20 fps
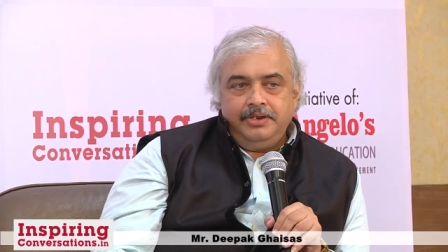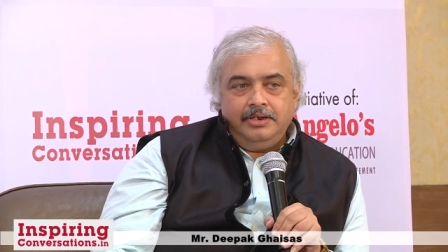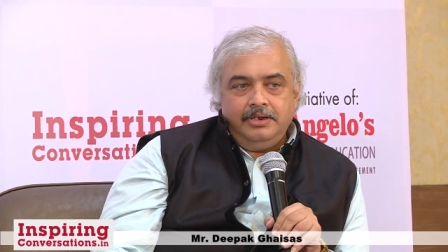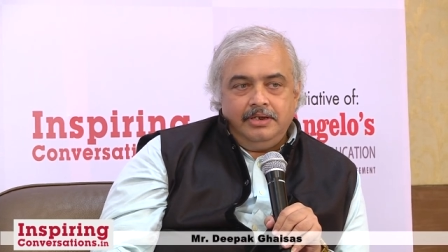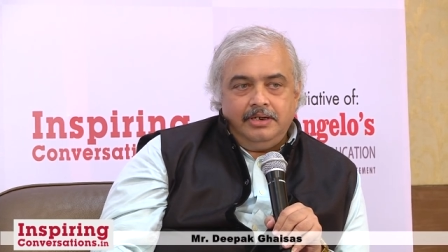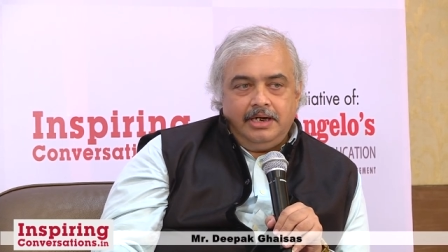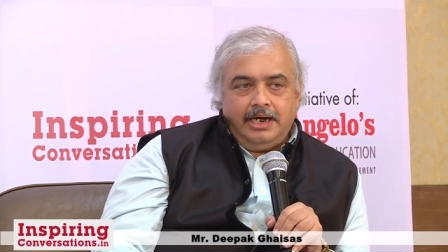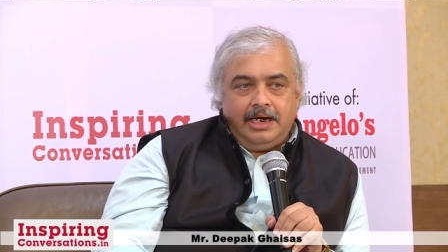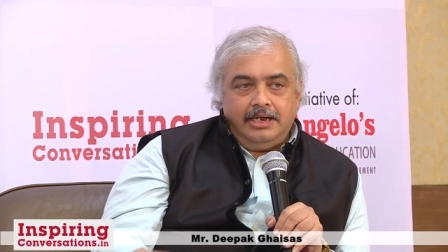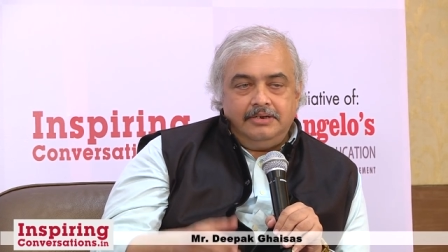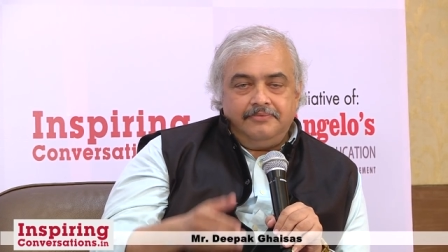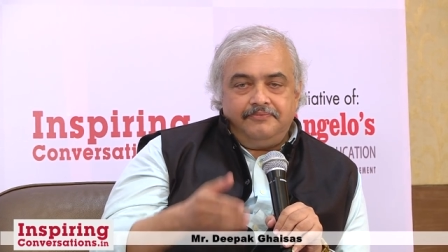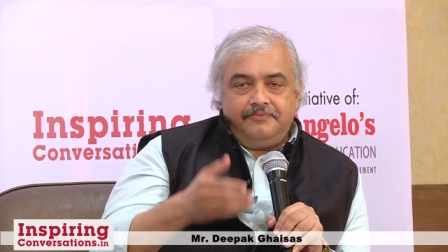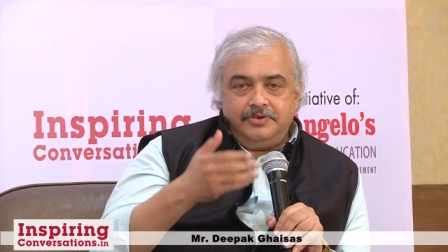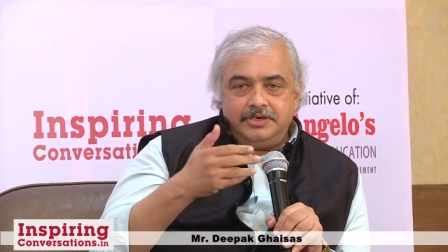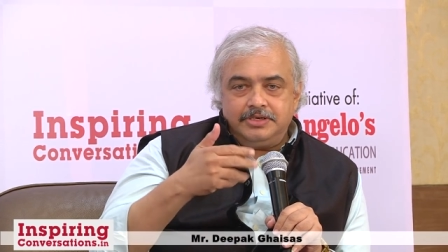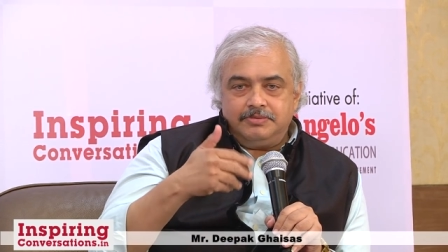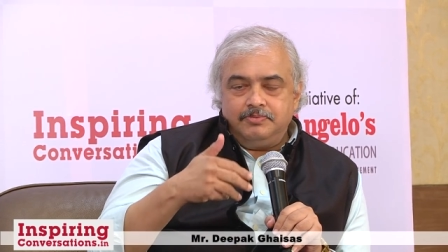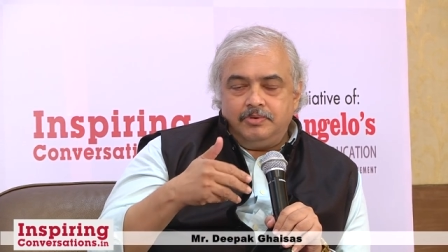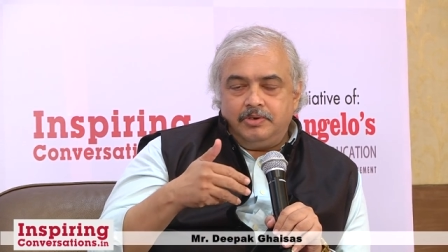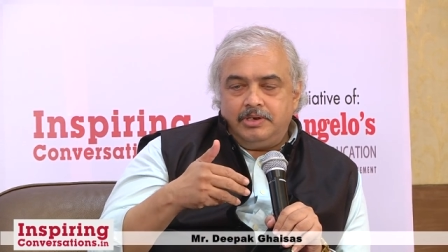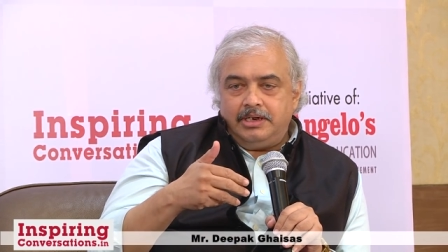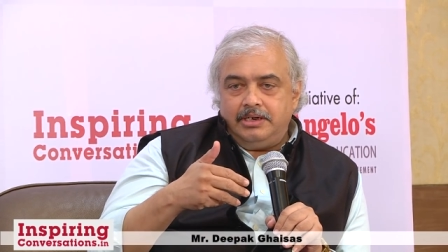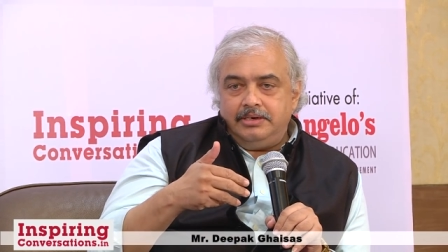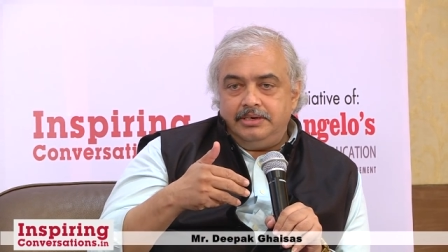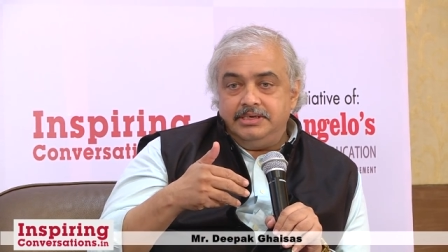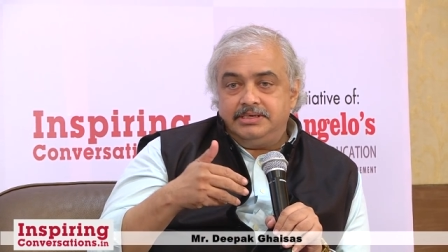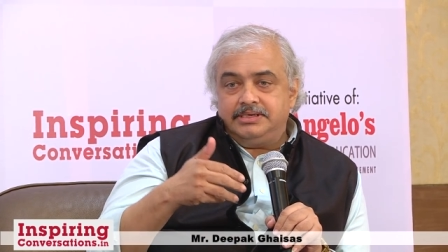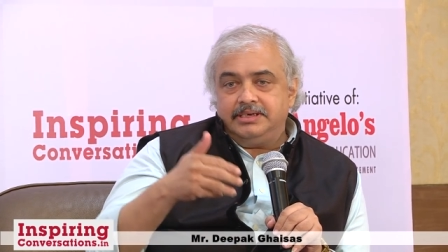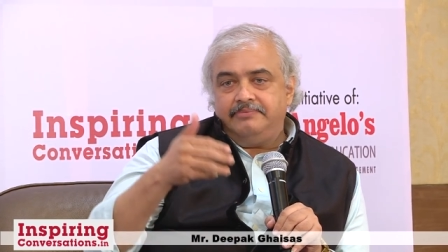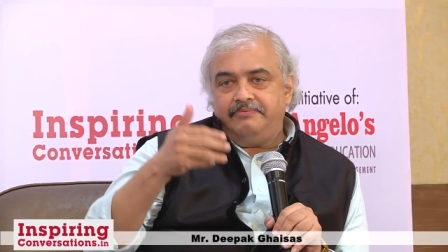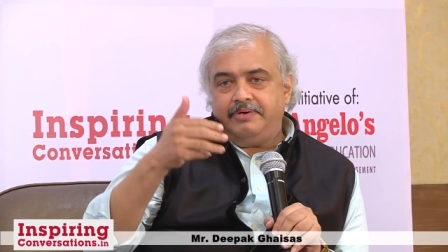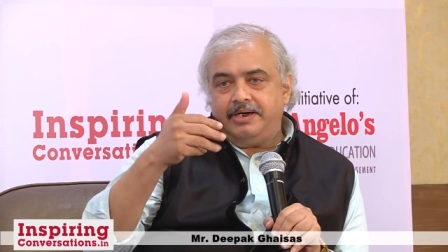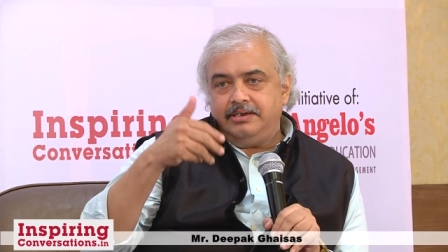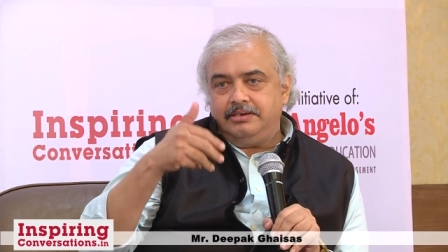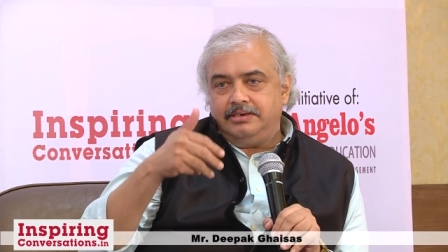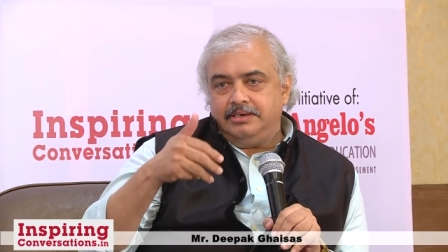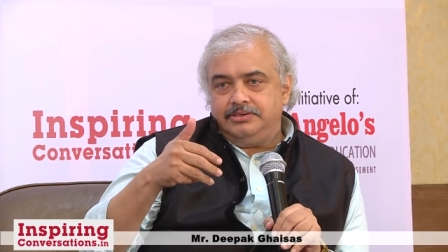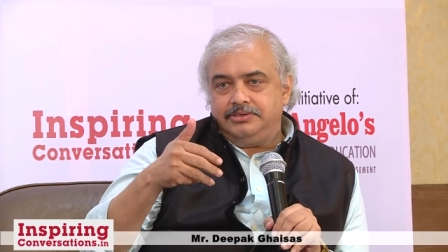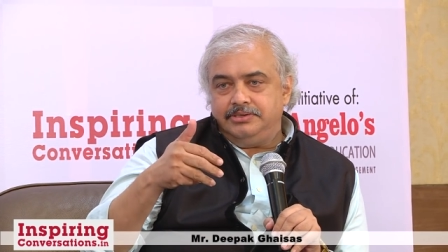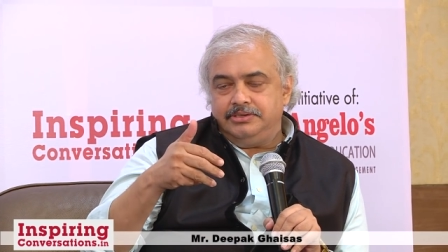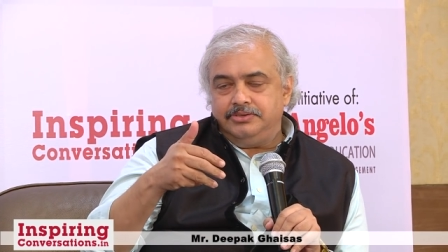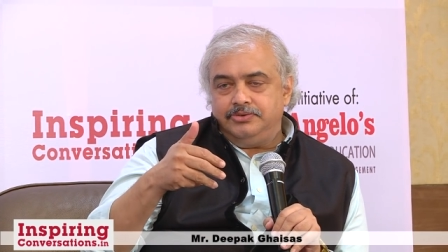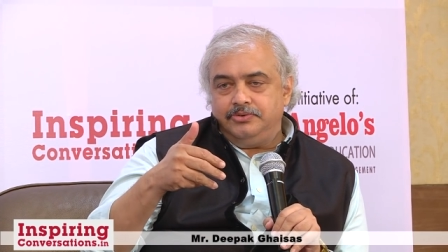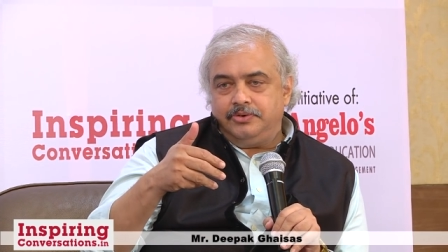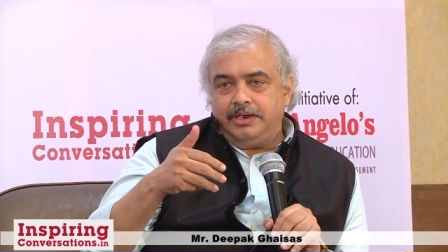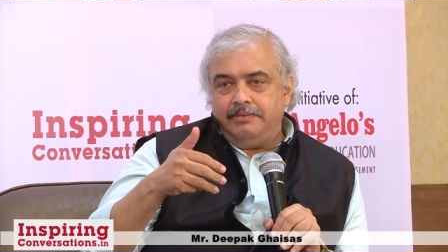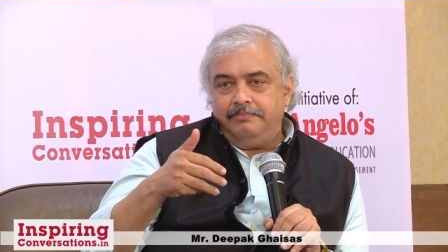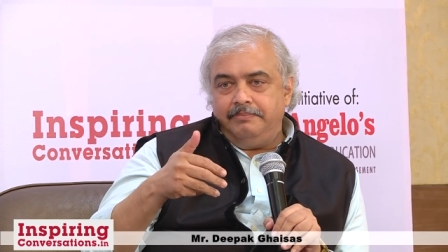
And the first more disadvantage is you can